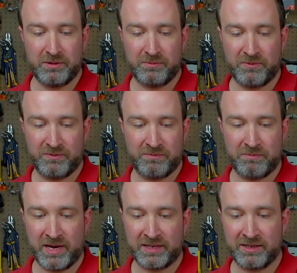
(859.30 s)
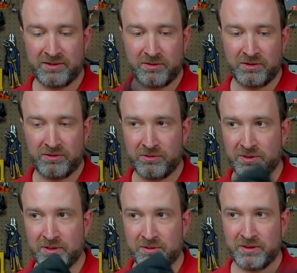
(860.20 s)
with magnets, so you can store
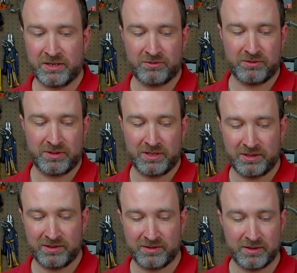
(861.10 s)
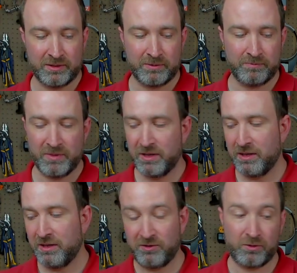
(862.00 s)
the little extra things.
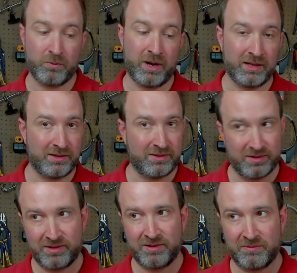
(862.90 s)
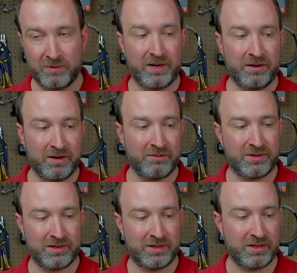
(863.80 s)
These are wireless. This is wired,
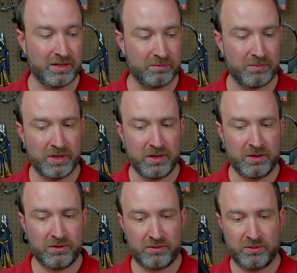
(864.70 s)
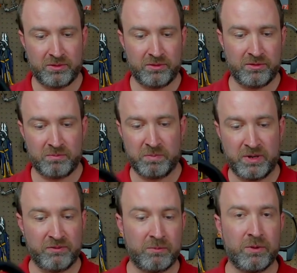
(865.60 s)
obviously. So there's
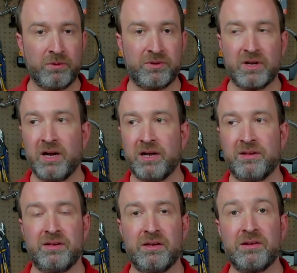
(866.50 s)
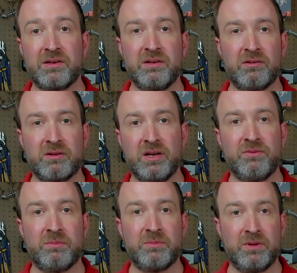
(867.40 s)
definitely pros and cons, and it's kind of
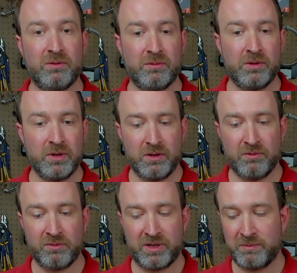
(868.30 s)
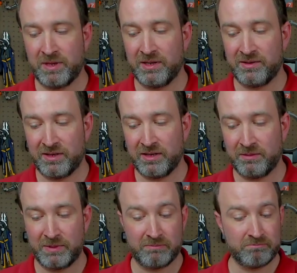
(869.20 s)
up to you of what type of headset. I
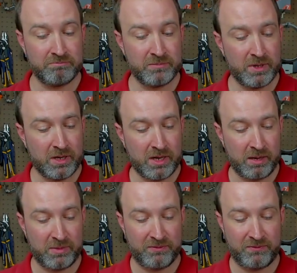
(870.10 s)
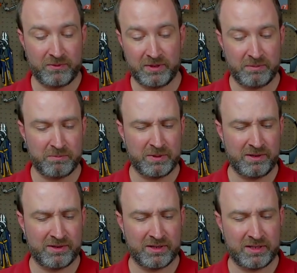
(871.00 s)
mean, I'm definitely
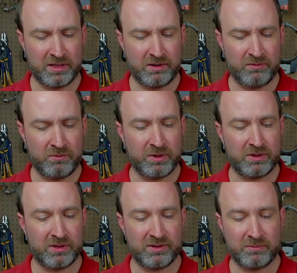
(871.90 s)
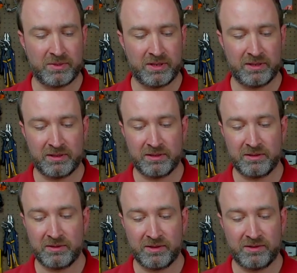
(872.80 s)
pleased that they went to
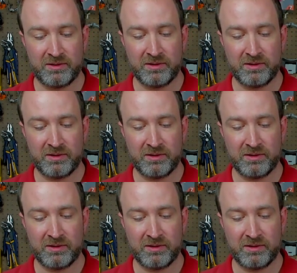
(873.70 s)
this